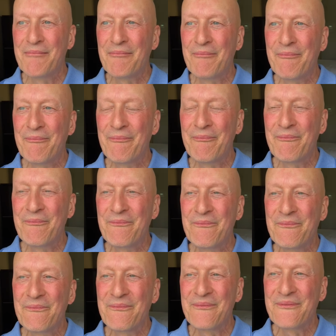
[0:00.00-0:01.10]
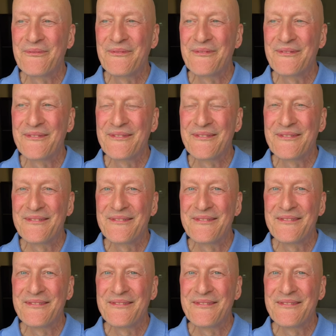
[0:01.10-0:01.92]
(no one is talking)